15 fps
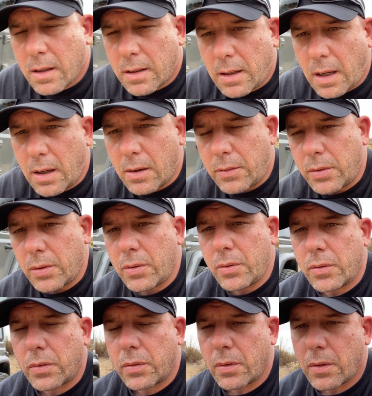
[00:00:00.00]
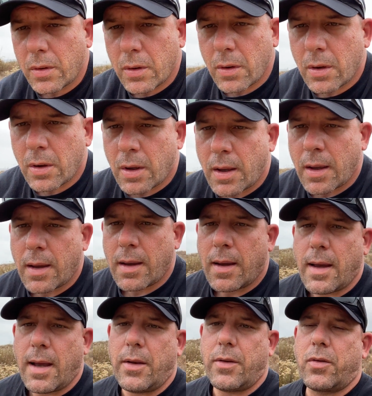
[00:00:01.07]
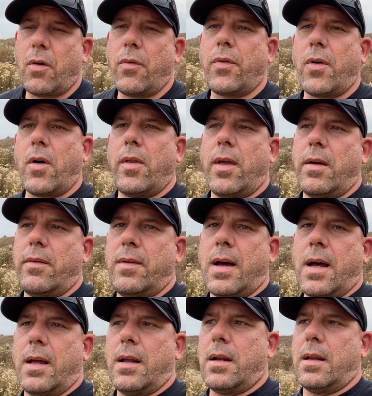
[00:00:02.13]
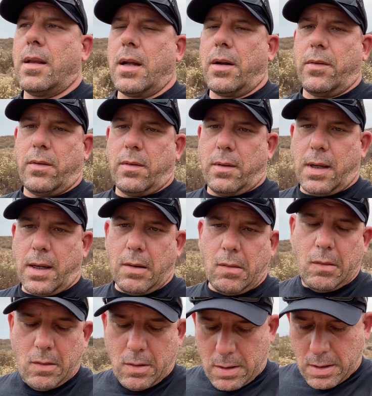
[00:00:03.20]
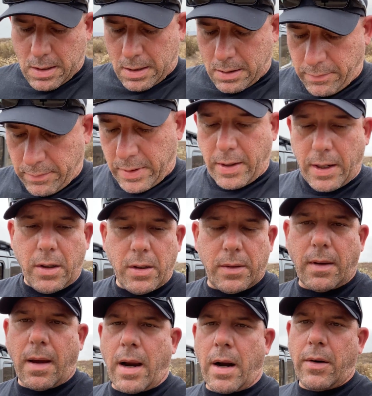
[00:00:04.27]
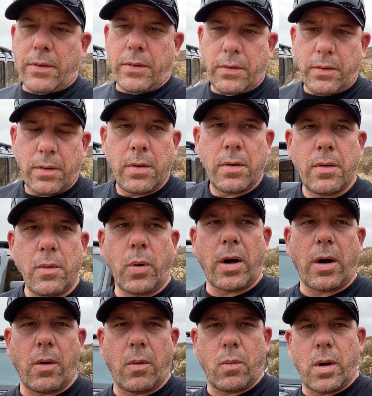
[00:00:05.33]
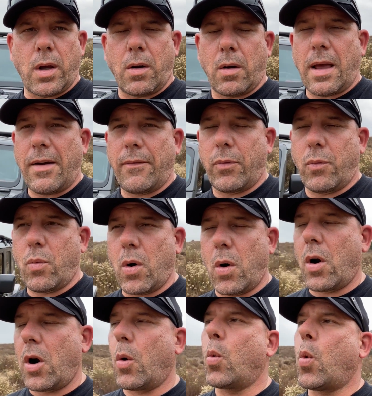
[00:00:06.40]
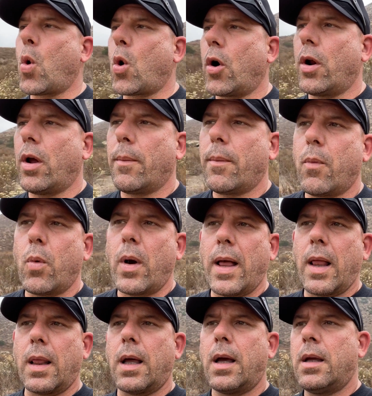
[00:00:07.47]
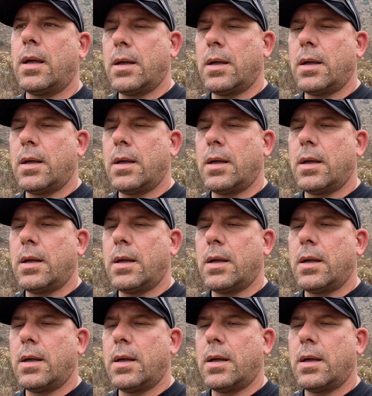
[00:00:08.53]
KO2s, and so far they have not let us down. Very good tires, have worn well,